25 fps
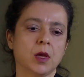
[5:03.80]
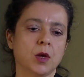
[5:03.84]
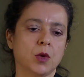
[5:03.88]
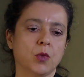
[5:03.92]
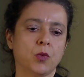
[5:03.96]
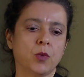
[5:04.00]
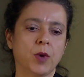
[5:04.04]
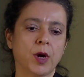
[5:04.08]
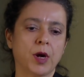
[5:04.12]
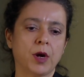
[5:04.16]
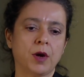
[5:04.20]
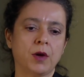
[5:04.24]

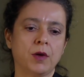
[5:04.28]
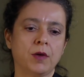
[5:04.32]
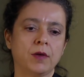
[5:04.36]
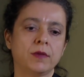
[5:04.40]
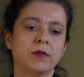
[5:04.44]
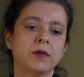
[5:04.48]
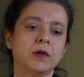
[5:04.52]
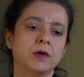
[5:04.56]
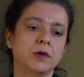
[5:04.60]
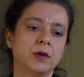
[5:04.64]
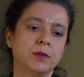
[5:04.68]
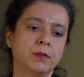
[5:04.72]
where
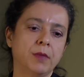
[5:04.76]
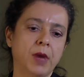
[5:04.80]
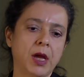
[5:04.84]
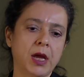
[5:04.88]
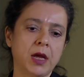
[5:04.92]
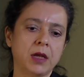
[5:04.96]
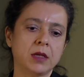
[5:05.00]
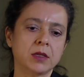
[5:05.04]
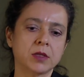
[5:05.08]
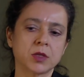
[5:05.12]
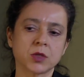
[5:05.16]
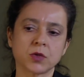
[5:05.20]
the
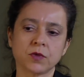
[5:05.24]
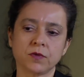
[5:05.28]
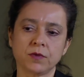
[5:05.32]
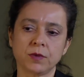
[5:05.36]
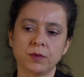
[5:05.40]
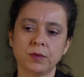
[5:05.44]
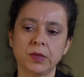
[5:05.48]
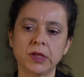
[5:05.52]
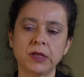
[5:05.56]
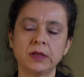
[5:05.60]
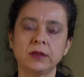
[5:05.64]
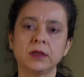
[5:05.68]
remains of
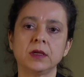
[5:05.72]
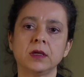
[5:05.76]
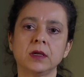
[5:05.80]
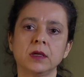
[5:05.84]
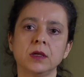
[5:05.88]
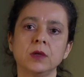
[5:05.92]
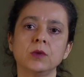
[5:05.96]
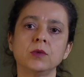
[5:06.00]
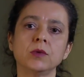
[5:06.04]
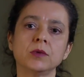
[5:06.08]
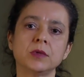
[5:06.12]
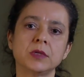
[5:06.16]
a
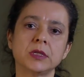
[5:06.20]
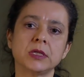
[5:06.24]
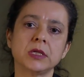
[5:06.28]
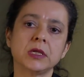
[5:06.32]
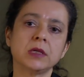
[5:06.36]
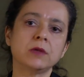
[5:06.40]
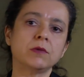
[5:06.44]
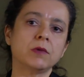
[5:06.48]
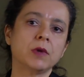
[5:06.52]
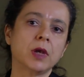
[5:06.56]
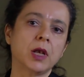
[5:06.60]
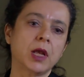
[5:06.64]
building you would see
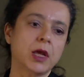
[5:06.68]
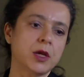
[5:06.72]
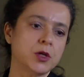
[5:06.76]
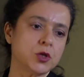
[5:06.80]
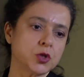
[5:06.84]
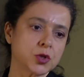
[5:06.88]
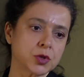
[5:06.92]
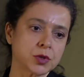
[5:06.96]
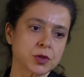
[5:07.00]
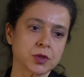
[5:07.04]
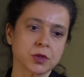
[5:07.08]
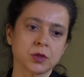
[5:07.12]
in
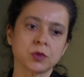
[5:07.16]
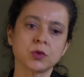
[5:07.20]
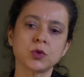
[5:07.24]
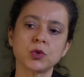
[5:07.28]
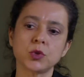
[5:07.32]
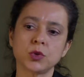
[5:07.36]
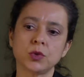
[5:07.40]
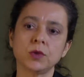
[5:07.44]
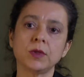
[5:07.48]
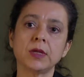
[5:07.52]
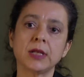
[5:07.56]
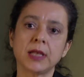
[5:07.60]
relation
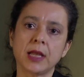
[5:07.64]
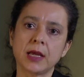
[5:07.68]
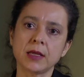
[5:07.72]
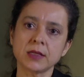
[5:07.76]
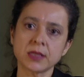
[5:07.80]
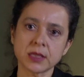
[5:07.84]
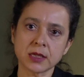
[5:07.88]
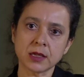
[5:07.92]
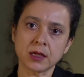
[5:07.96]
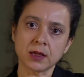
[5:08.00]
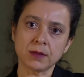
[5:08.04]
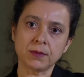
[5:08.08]
to the
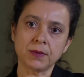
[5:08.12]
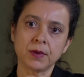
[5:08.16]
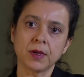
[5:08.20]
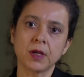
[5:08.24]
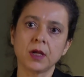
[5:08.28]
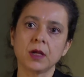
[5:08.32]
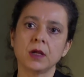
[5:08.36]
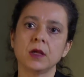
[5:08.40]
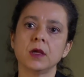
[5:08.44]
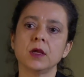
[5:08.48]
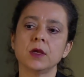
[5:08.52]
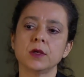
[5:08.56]
landscape.
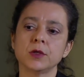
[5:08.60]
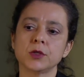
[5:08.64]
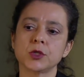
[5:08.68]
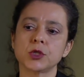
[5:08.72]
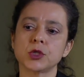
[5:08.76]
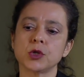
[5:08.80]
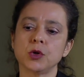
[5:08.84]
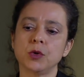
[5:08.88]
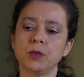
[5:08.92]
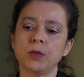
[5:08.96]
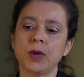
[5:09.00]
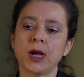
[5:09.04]

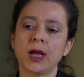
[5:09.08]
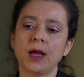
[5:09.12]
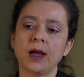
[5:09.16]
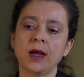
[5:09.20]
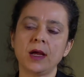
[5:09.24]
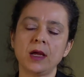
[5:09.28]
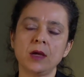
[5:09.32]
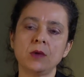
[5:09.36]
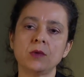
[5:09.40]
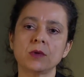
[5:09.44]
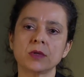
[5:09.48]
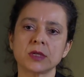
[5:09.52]
So my
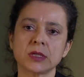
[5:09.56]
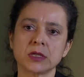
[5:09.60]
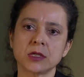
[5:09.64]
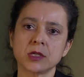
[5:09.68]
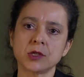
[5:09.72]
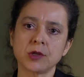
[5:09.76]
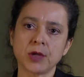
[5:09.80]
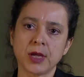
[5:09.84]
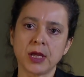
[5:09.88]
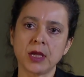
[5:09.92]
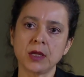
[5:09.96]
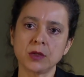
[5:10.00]
eye was
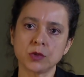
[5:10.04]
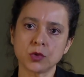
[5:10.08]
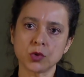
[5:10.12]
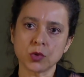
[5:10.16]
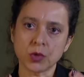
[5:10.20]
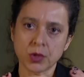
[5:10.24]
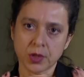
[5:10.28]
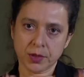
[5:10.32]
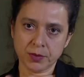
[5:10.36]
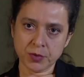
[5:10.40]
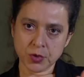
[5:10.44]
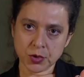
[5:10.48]
trained to
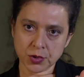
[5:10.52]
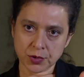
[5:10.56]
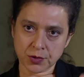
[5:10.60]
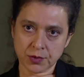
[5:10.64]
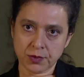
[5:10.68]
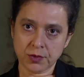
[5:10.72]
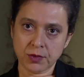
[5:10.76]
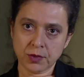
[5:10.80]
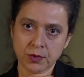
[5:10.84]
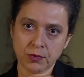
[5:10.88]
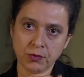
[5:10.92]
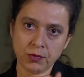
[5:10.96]

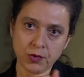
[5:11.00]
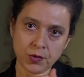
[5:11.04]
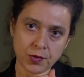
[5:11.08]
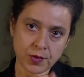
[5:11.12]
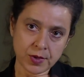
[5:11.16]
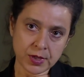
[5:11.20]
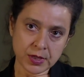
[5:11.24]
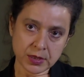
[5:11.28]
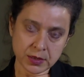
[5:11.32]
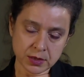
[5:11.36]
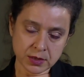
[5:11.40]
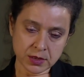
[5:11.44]
capture
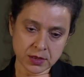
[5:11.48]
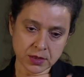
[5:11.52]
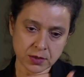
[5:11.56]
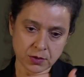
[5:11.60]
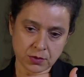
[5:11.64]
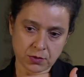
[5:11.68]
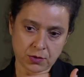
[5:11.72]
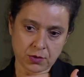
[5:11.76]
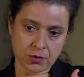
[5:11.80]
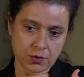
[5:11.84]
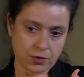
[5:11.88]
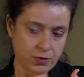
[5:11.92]
ruins
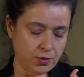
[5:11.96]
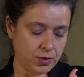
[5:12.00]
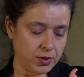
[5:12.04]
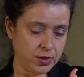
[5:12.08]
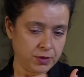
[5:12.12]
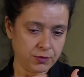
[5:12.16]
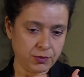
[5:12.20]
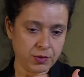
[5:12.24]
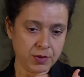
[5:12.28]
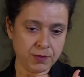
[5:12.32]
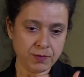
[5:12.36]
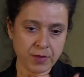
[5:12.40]
or
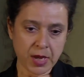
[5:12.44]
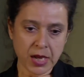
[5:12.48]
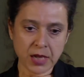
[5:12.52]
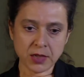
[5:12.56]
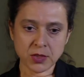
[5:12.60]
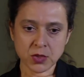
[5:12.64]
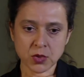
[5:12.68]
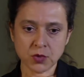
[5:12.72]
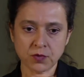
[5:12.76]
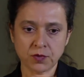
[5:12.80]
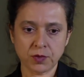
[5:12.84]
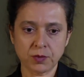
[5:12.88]

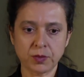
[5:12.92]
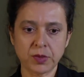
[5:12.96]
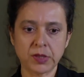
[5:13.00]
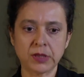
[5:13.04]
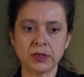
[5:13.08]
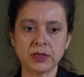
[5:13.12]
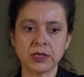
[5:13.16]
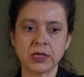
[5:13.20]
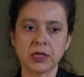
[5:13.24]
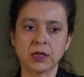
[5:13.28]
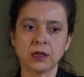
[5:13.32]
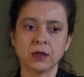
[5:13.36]
remains of a
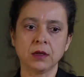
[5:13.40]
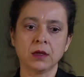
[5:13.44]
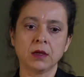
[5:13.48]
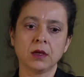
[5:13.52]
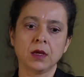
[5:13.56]
building